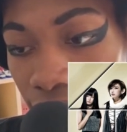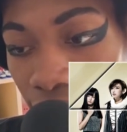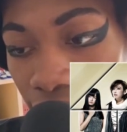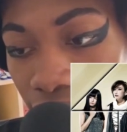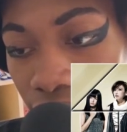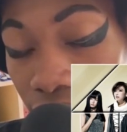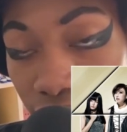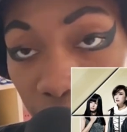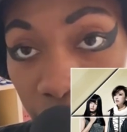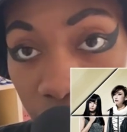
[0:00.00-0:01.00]
and
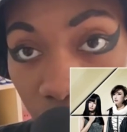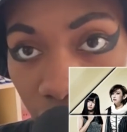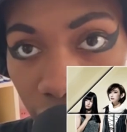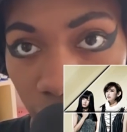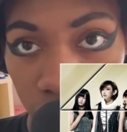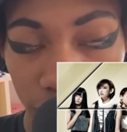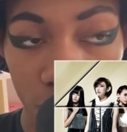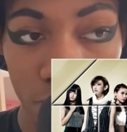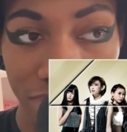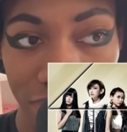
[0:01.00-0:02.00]
Unlimited Drive, which of
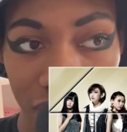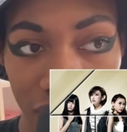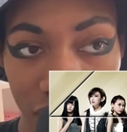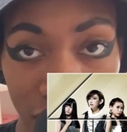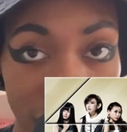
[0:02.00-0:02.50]
course is the theme